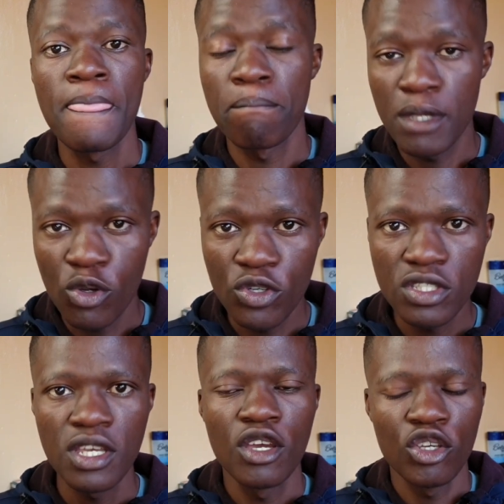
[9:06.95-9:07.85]

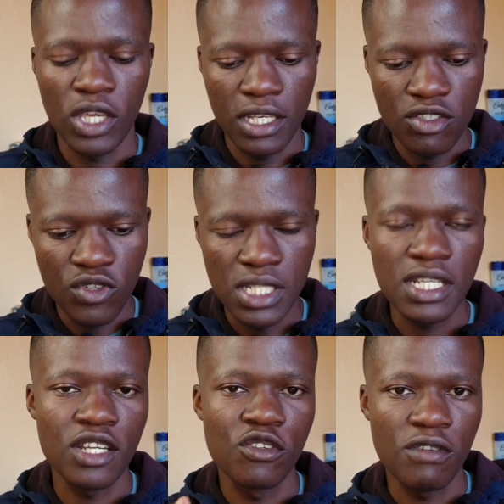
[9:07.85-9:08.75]
because you can treat
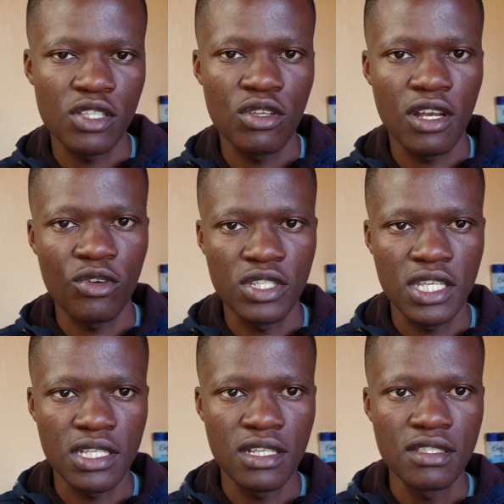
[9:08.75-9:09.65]
cardiovascular
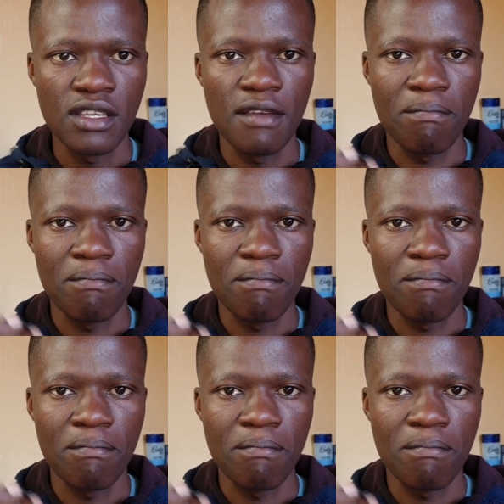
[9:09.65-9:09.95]
conditions